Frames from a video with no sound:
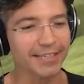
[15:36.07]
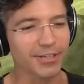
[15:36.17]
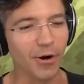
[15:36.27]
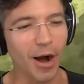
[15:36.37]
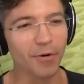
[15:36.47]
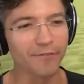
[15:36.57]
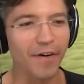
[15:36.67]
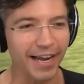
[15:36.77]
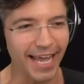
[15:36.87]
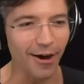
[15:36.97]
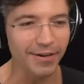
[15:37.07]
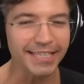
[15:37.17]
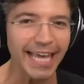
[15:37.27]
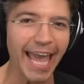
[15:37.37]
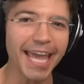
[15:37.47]
so I want to find out,
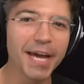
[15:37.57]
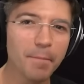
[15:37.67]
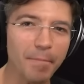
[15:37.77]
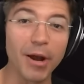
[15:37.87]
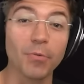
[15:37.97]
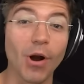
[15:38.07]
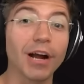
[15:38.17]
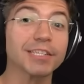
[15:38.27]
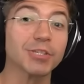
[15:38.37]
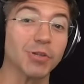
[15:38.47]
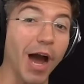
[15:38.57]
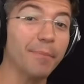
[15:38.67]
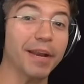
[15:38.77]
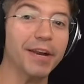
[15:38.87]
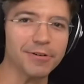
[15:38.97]
can bedrock
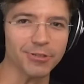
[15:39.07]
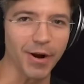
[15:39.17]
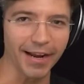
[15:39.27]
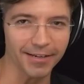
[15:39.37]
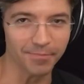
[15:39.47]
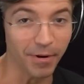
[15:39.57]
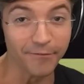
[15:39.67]
stop an ender dragon? But